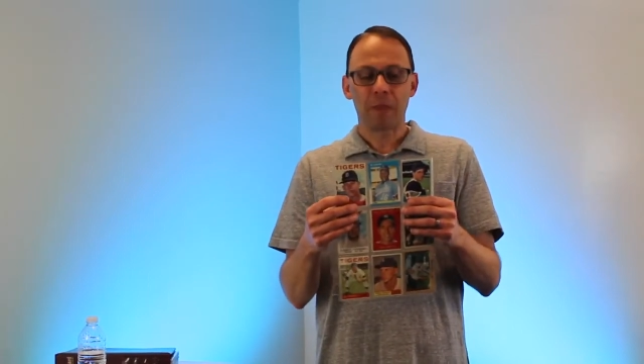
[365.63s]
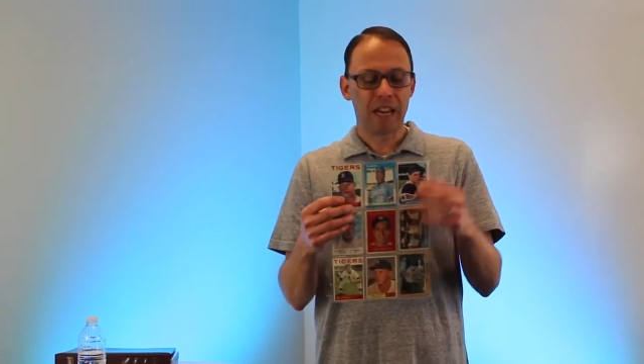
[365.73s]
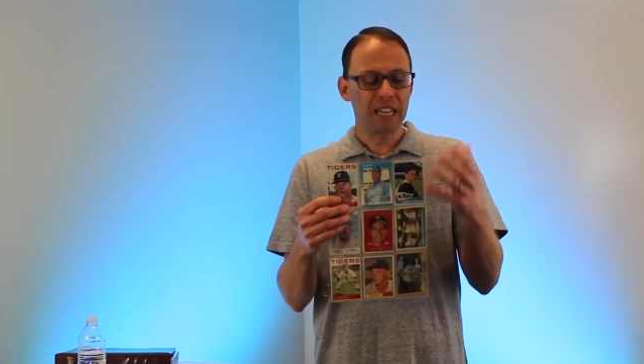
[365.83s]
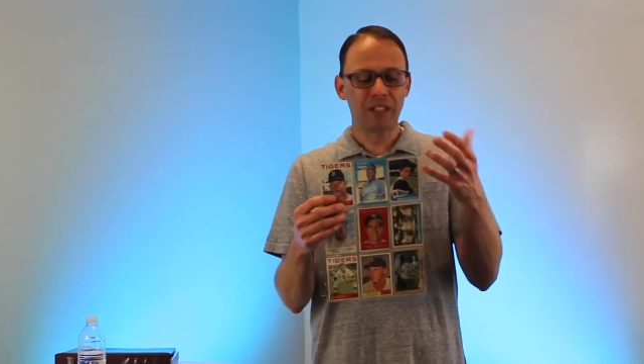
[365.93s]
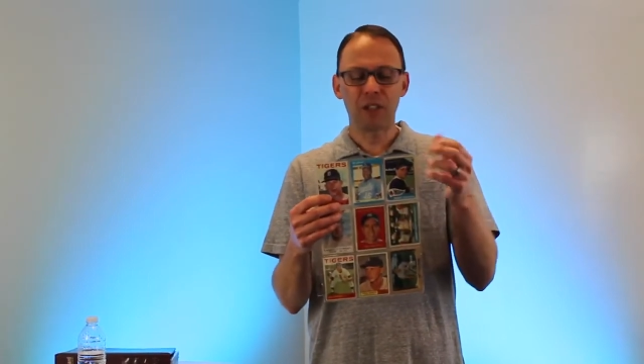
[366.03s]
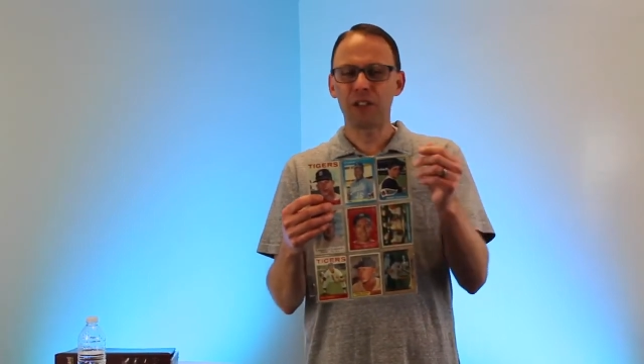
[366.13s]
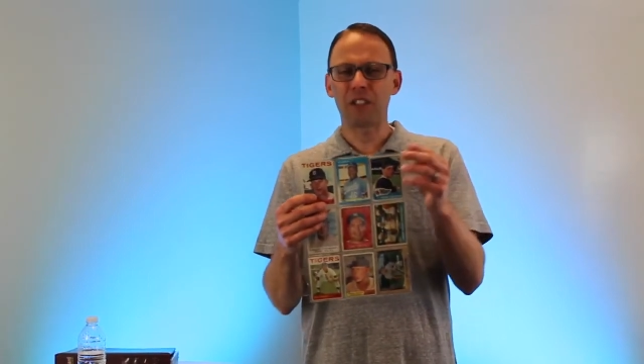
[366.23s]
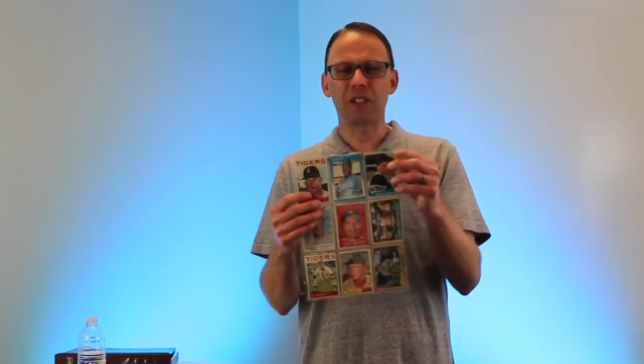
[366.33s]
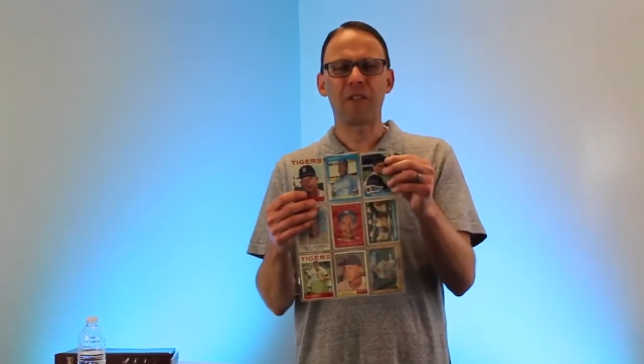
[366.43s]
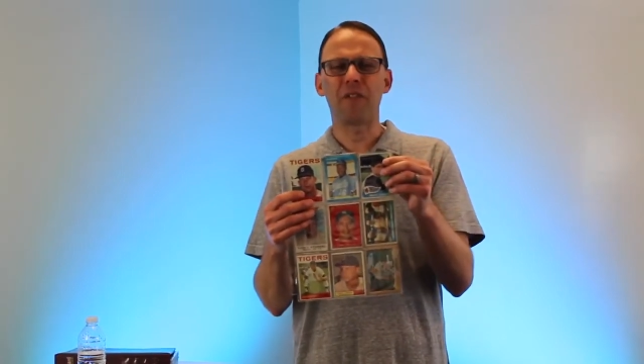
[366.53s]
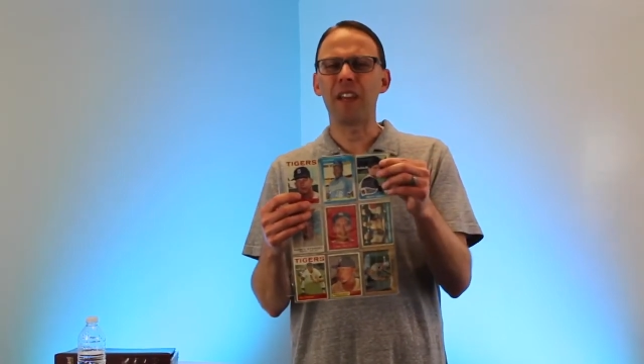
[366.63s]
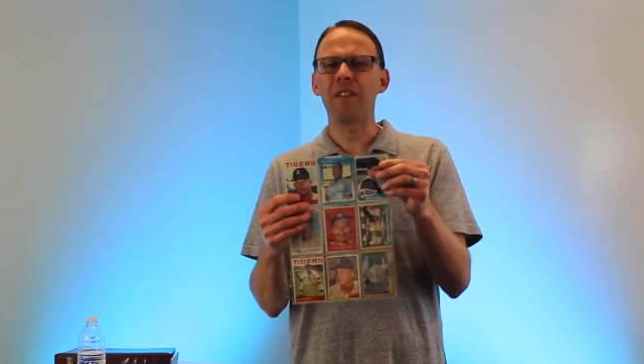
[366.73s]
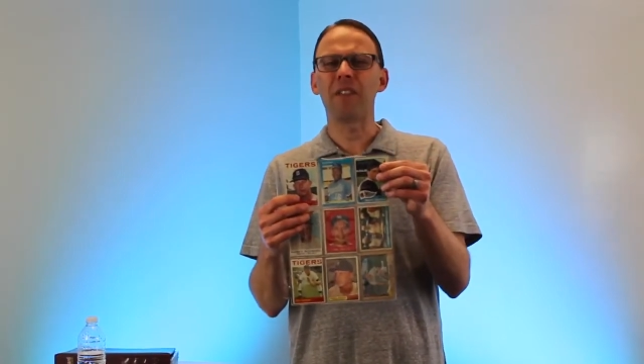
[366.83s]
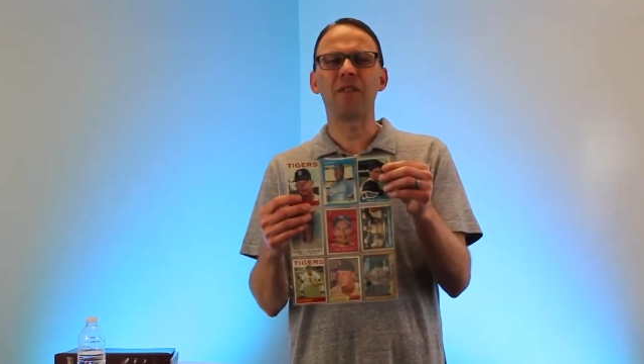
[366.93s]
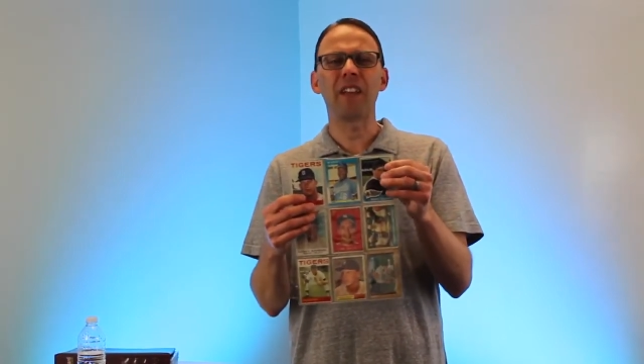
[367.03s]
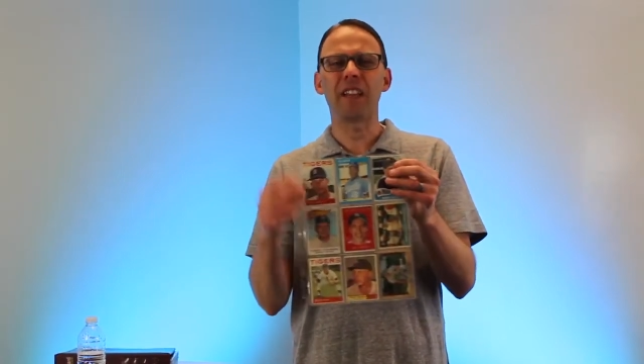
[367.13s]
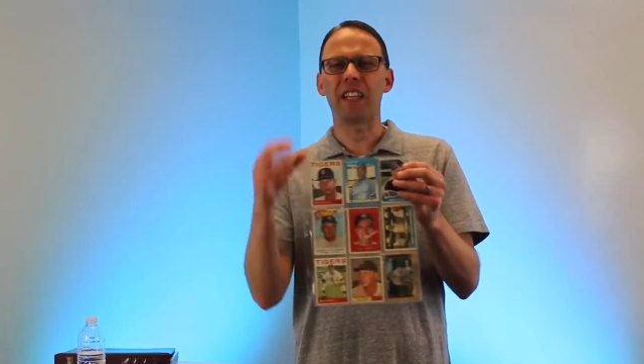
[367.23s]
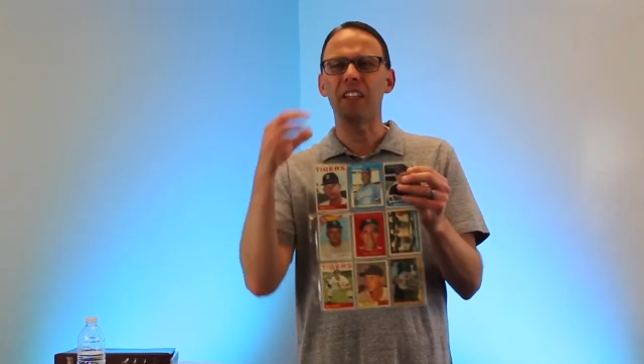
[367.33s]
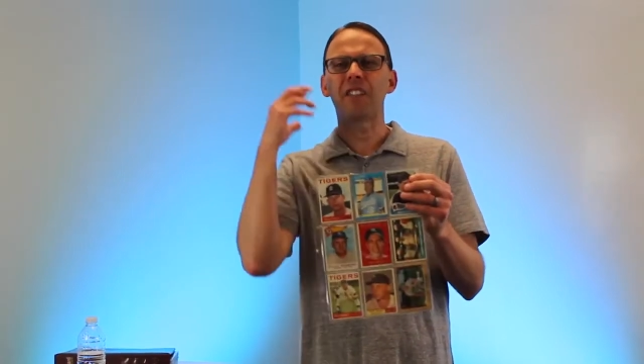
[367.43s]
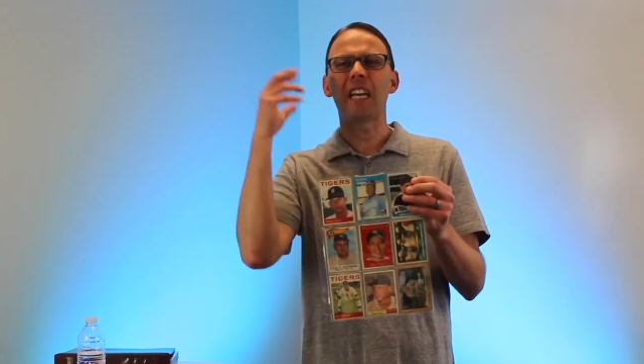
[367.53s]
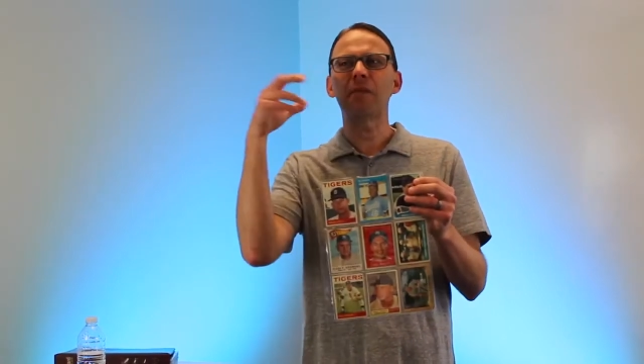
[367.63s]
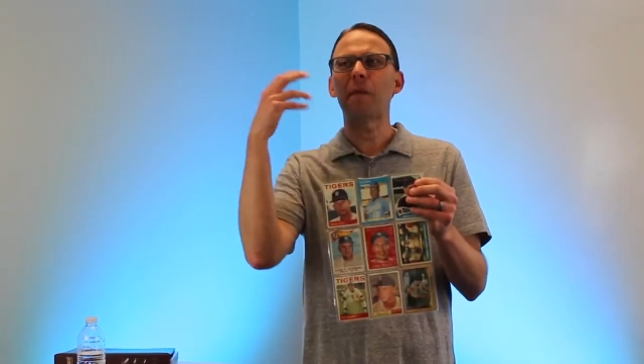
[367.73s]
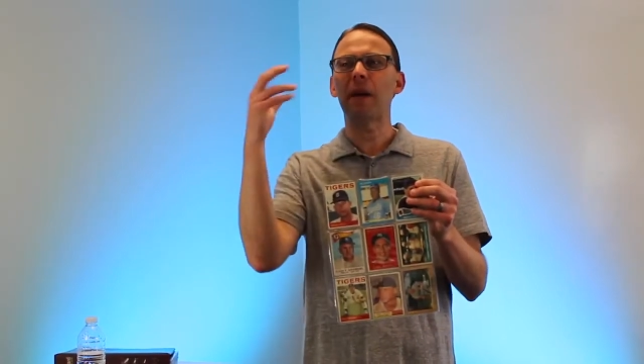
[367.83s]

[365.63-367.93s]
And I still just, even the feeling, it just takes